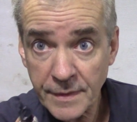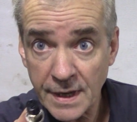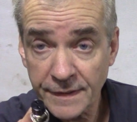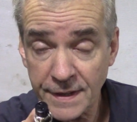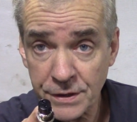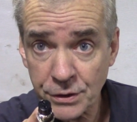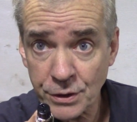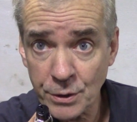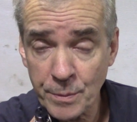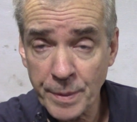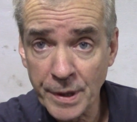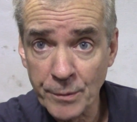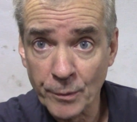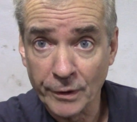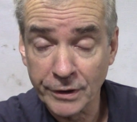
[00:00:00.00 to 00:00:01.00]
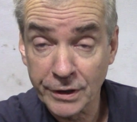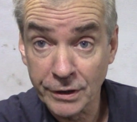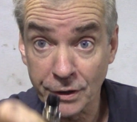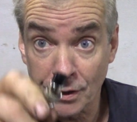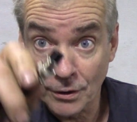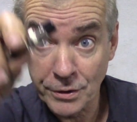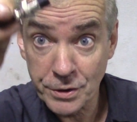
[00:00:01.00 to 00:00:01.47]
This 2-pin one can
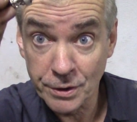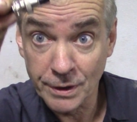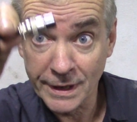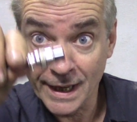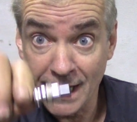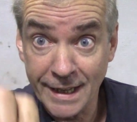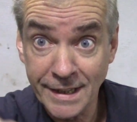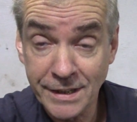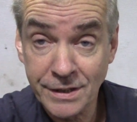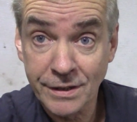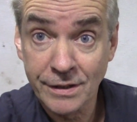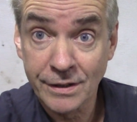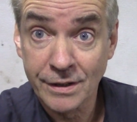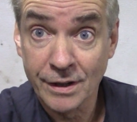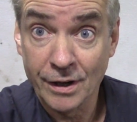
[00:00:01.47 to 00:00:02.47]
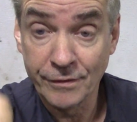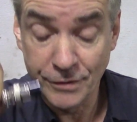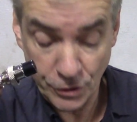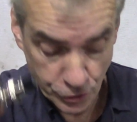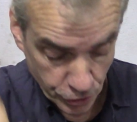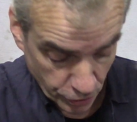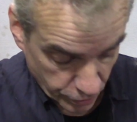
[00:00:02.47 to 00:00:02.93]
control the height of
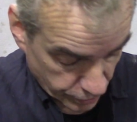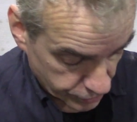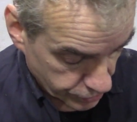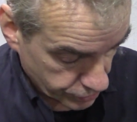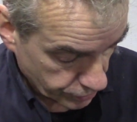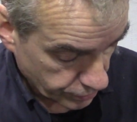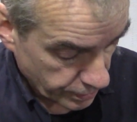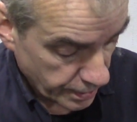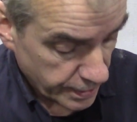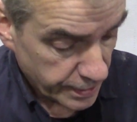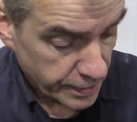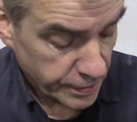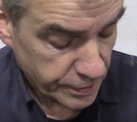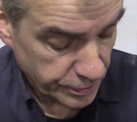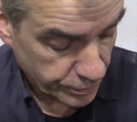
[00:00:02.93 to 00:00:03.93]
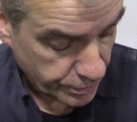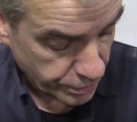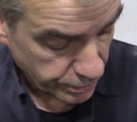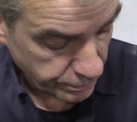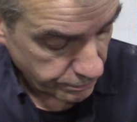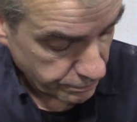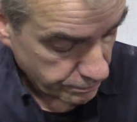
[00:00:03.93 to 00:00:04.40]
your torch, so you
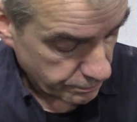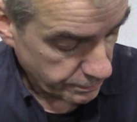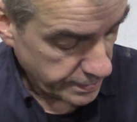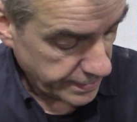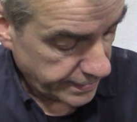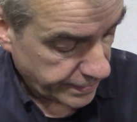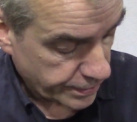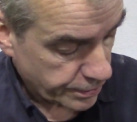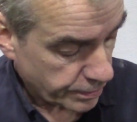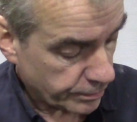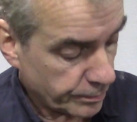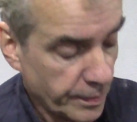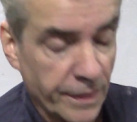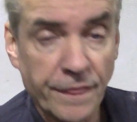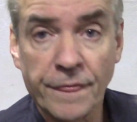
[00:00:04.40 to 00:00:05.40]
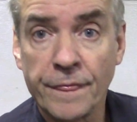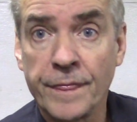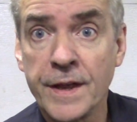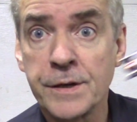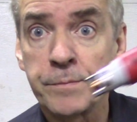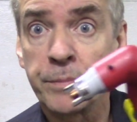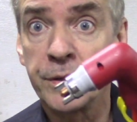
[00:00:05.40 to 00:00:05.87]
couldn't really cut with
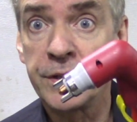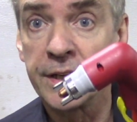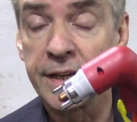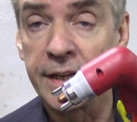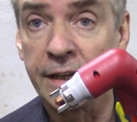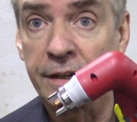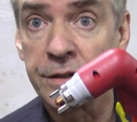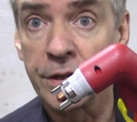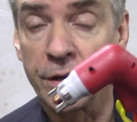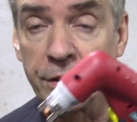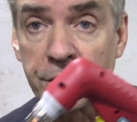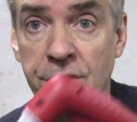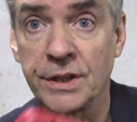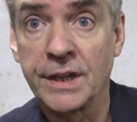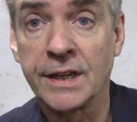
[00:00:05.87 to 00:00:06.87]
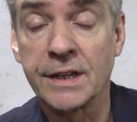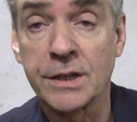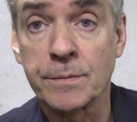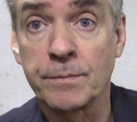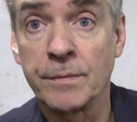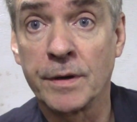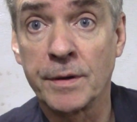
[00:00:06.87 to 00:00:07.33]
this particular torch. You need a
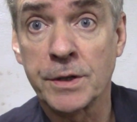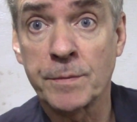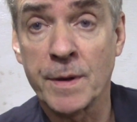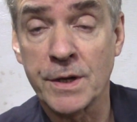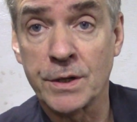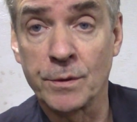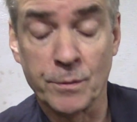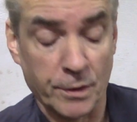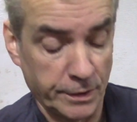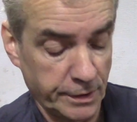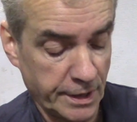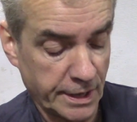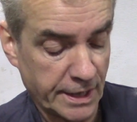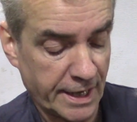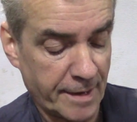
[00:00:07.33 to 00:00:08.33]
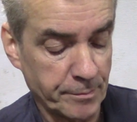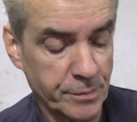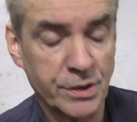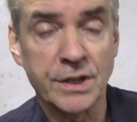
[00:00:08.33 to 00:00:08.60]
special one that clamps